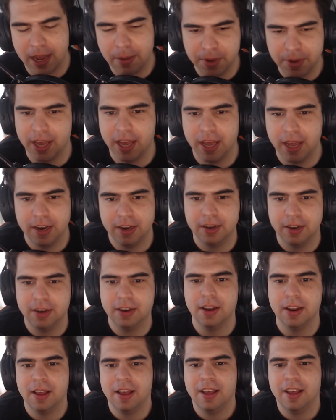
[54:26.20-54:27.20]
exam
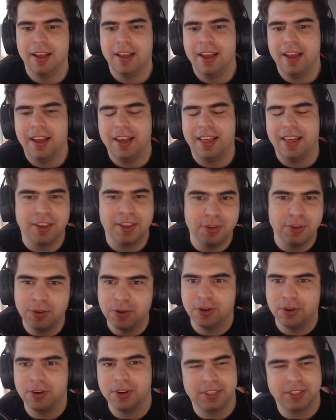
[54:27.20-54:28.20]
again. Like, you do
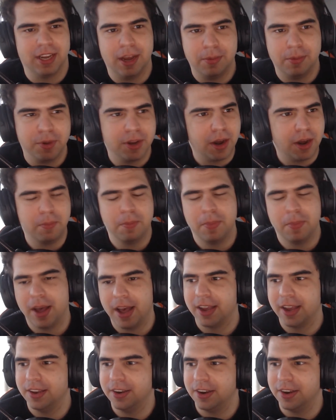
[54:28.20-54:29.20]
your exam, you come
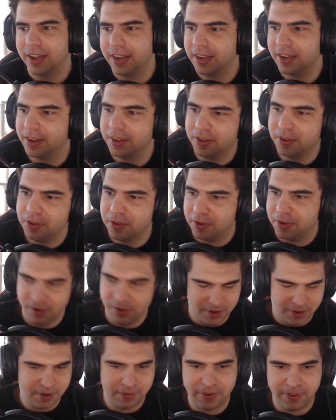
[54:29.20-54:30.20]
back and you're like,
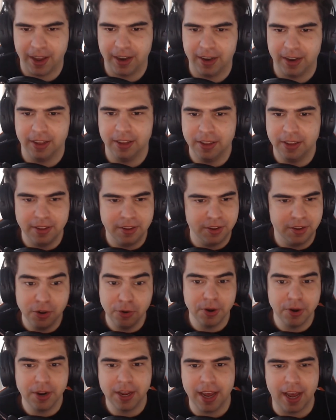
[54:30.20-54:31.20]
you fail it. You
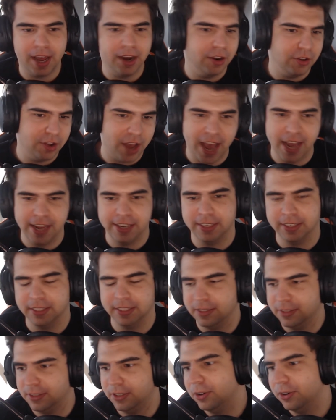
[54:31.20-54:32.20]
do it again and you ace
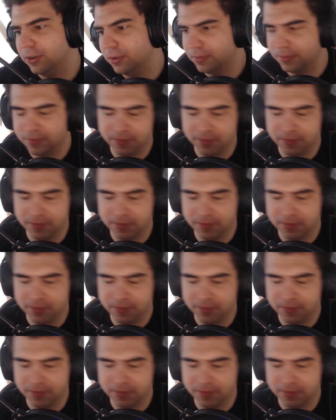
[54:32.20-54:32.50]
it, you know?